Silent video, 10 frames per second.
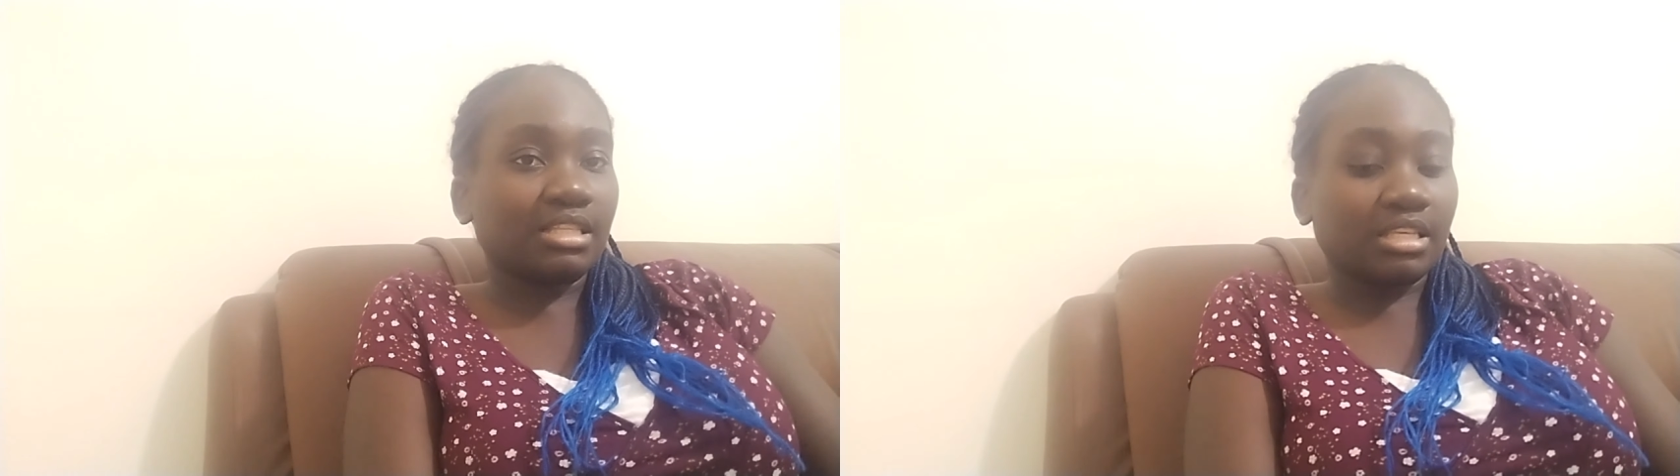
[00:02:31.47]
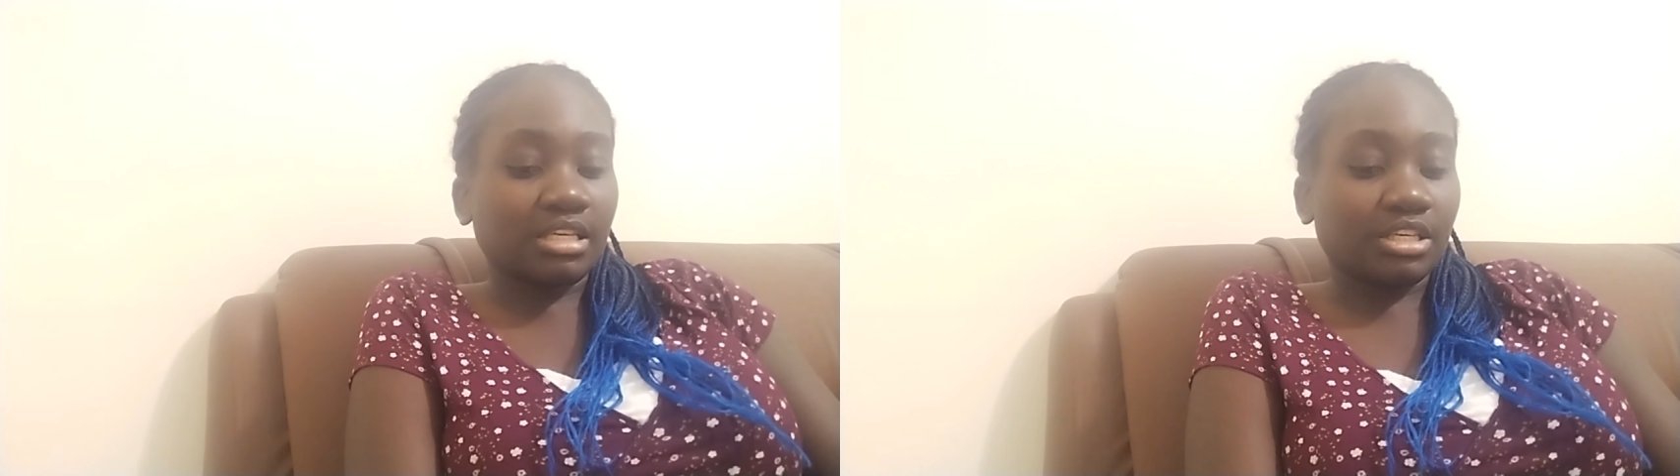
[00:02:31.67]

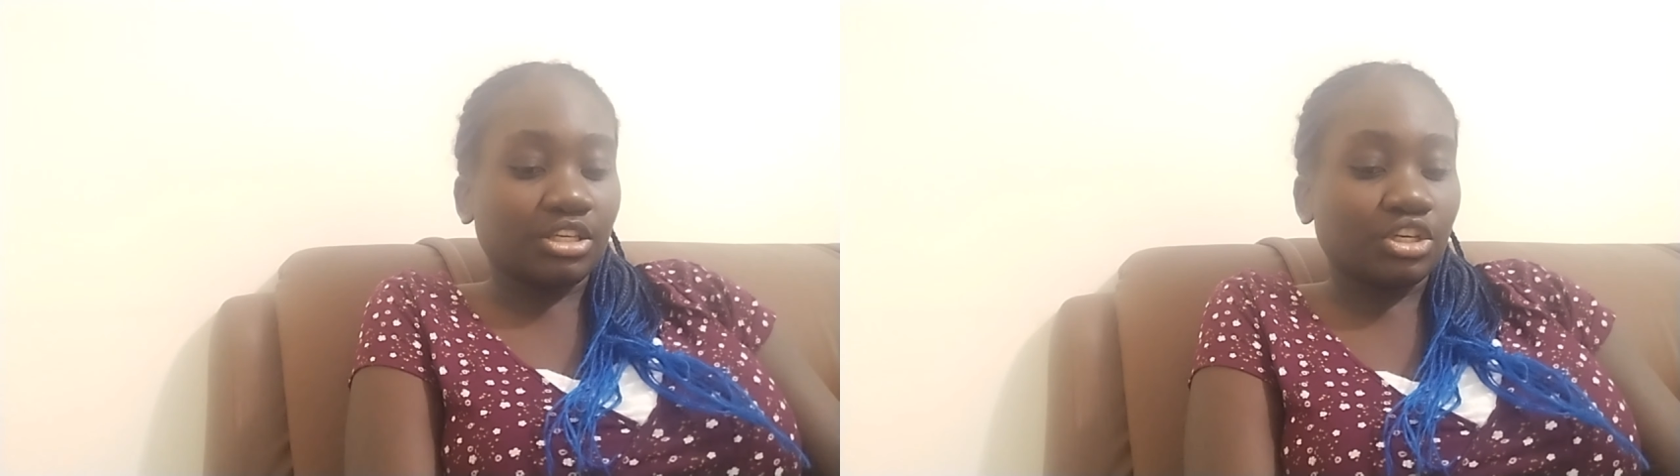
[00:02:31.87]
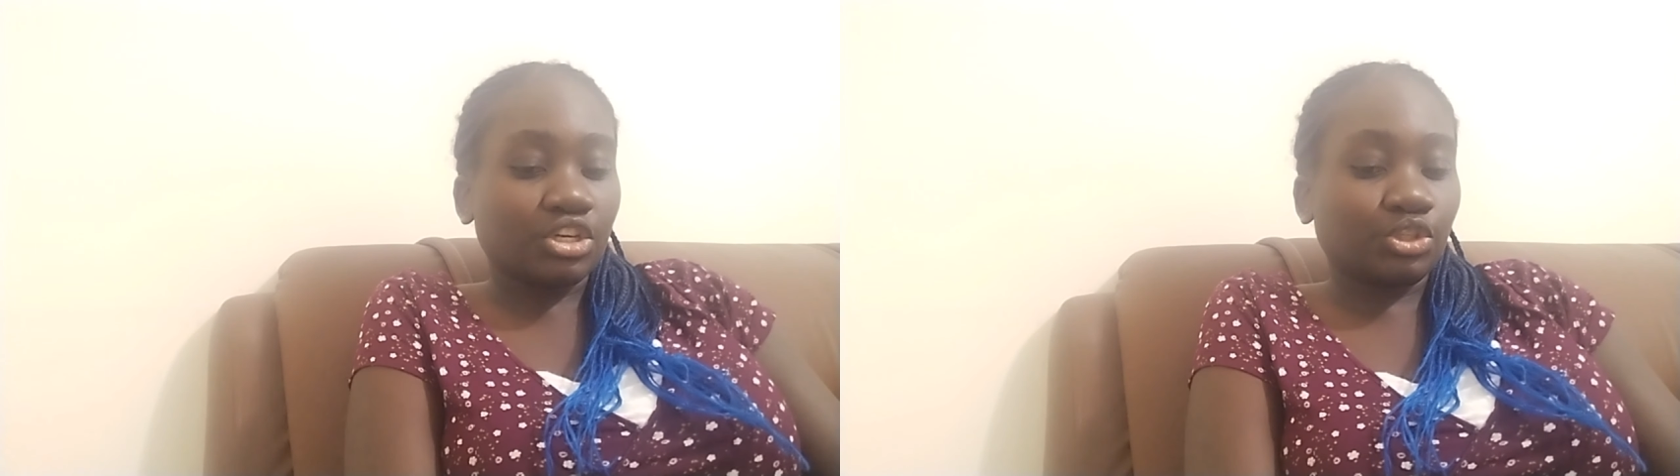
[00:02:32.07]
the
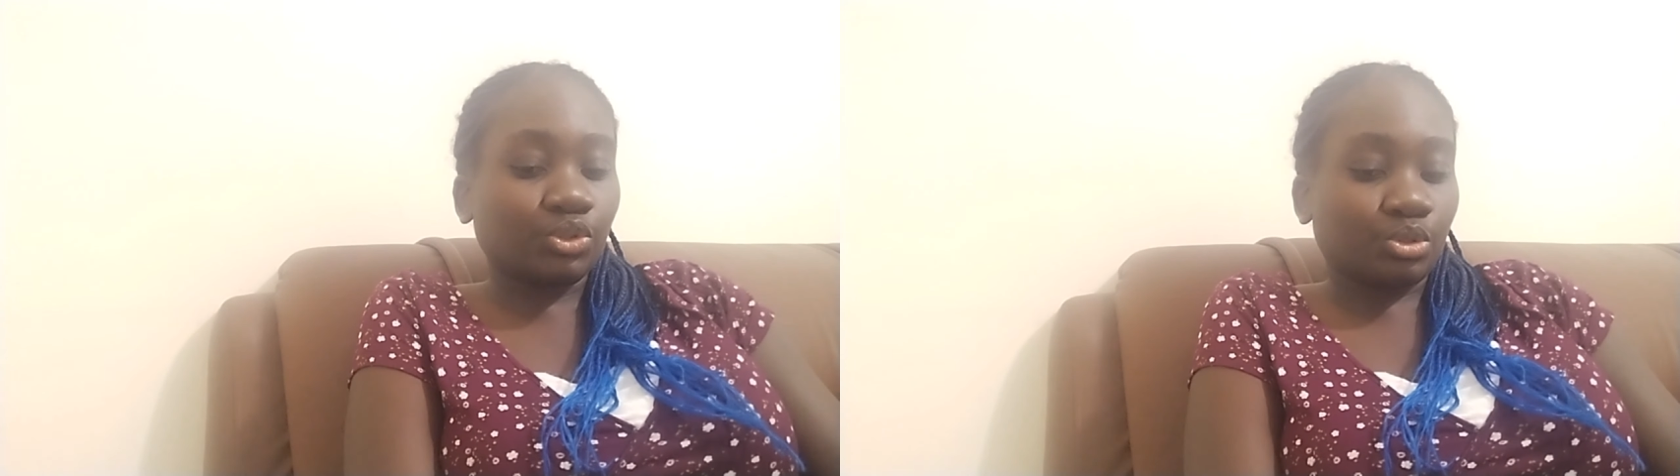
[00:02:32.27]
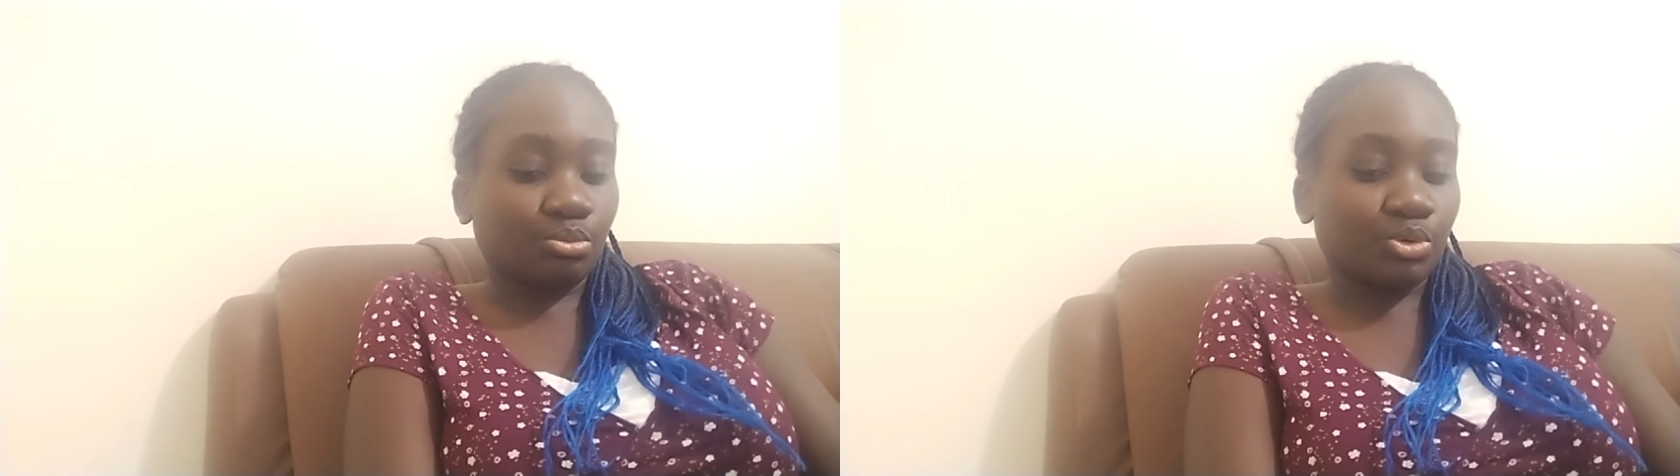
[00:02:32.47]

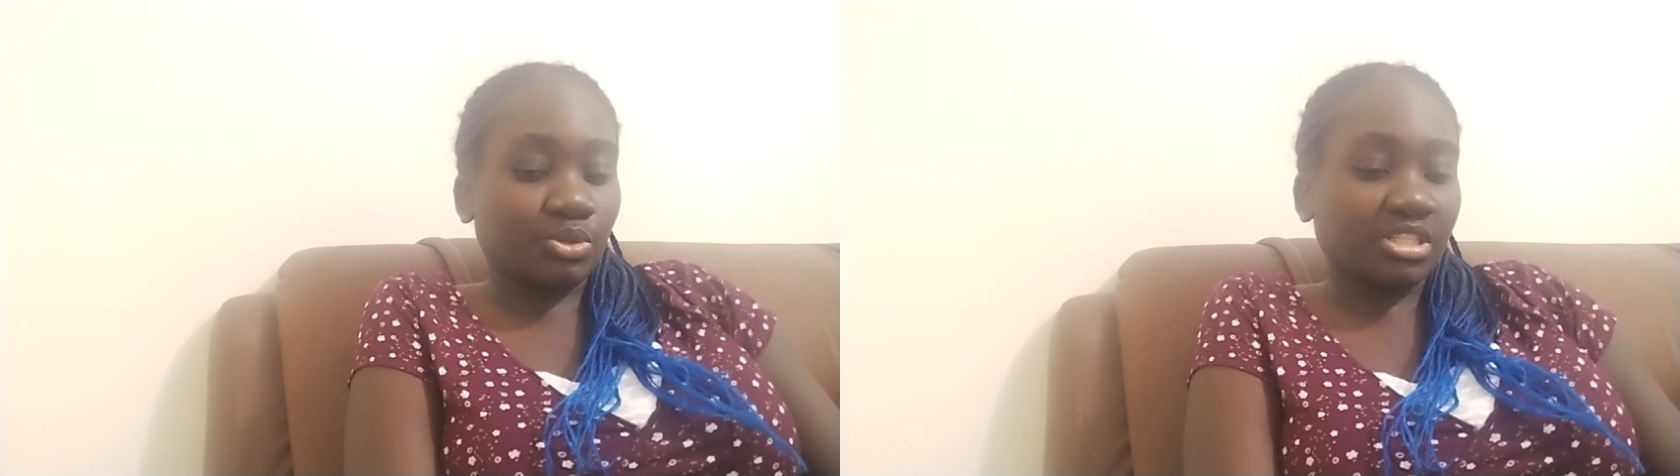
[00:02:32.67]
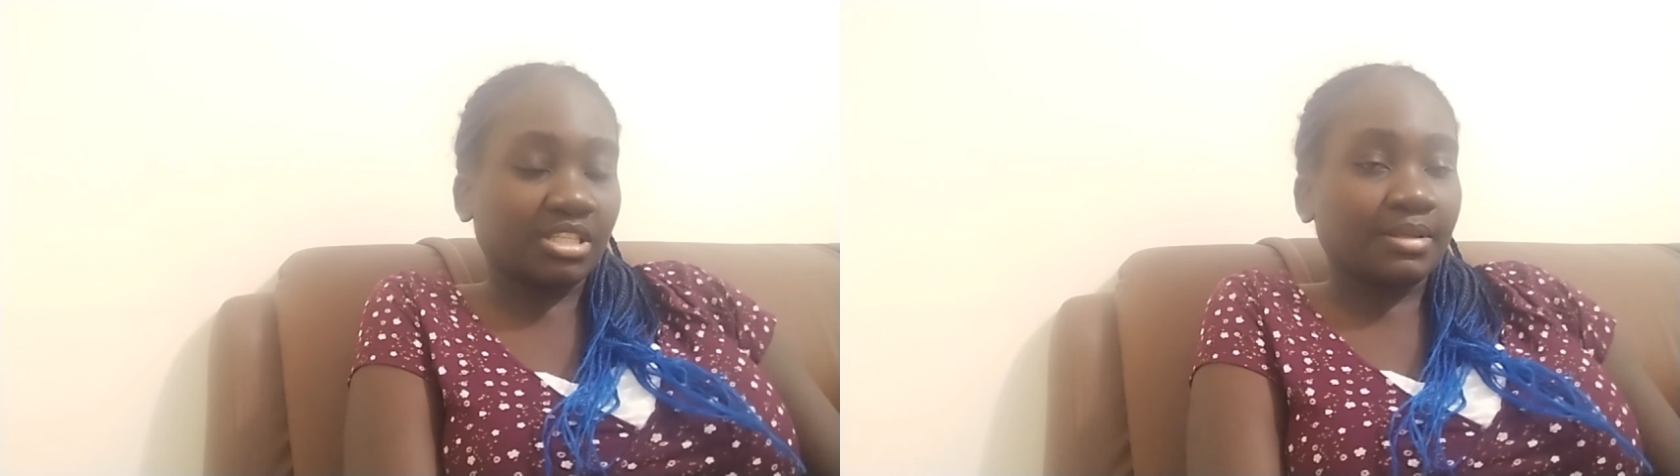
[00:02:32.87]
short bones.